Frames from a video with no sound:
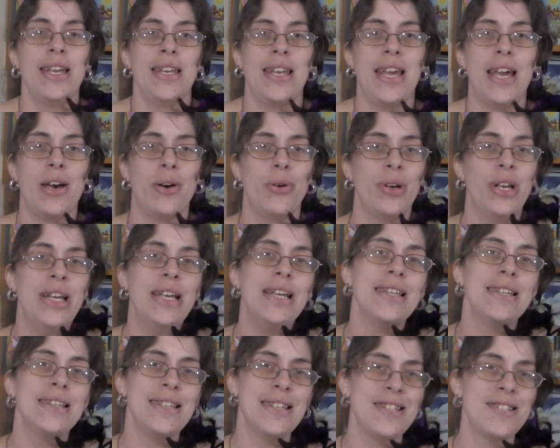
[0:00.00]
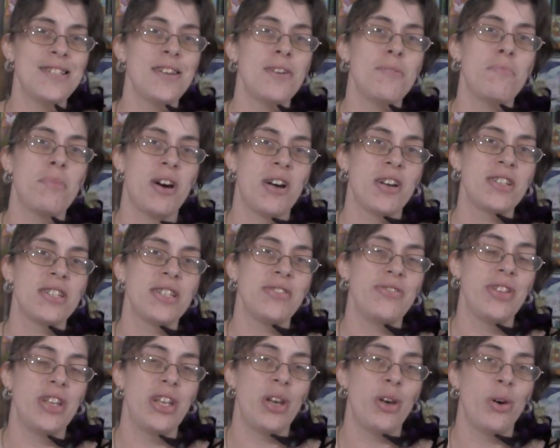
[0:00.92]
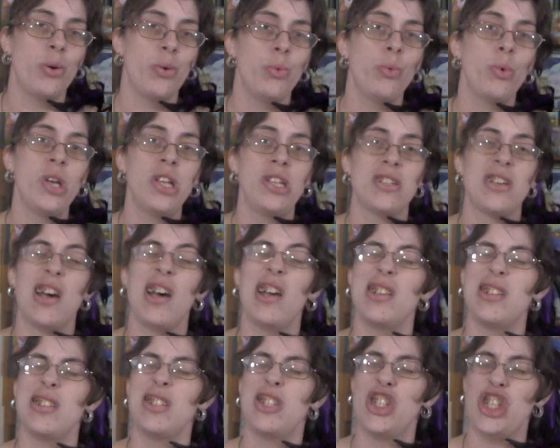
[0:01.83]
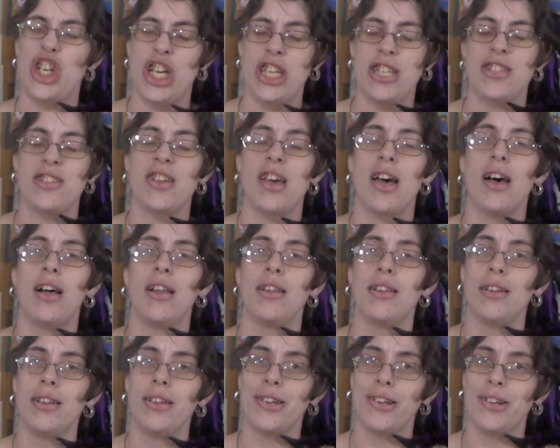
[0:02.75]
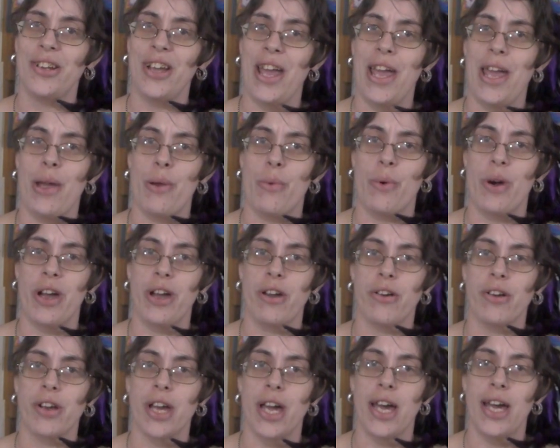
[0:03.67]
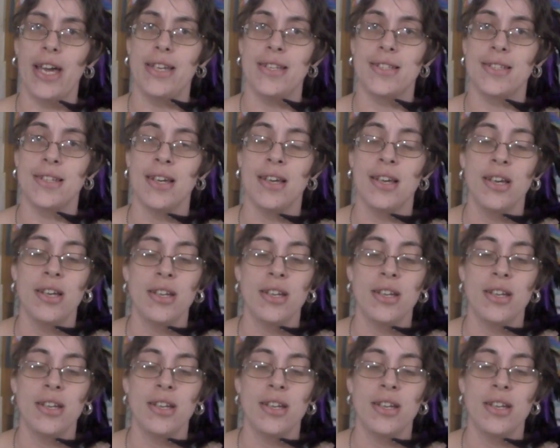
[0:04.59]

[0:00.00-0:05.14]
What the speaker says: Now, this unboxing video went just a little haywire, guys.